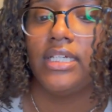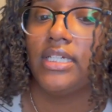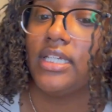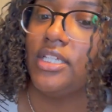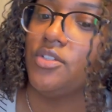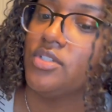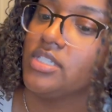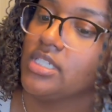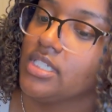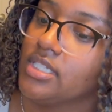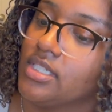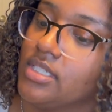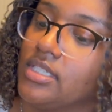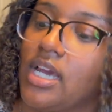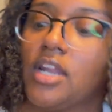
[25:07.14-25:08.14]
Can you see?
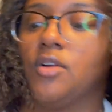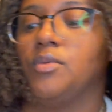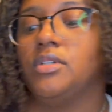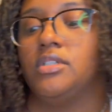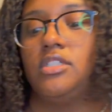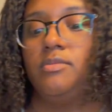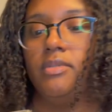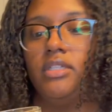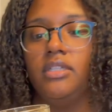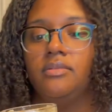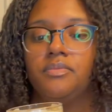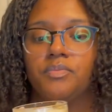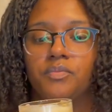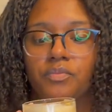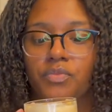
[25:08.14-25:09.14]
I don't want to spill it.
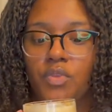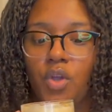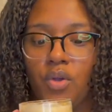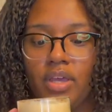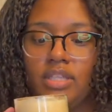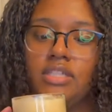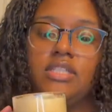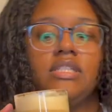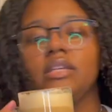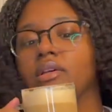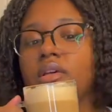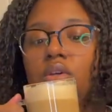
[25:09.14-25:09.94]
Okay, let's see.